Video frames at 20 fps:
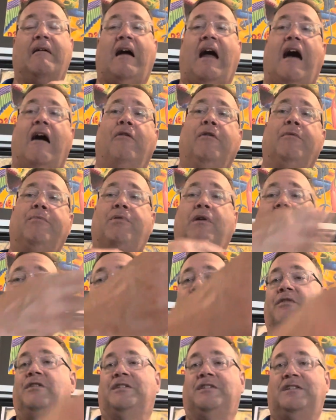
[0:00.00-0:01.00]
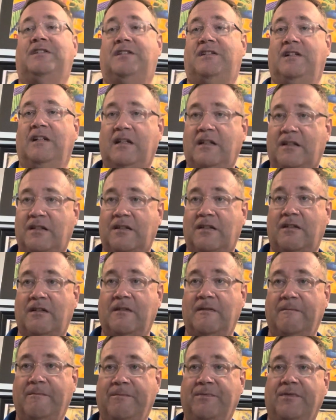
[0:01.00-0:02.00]
I would probably go to sixth,
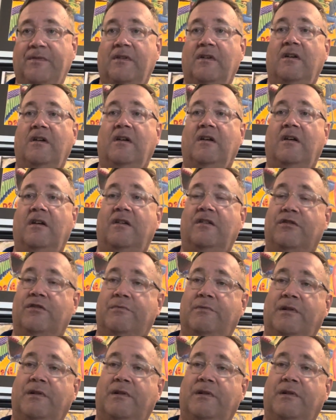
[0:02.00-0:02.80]
just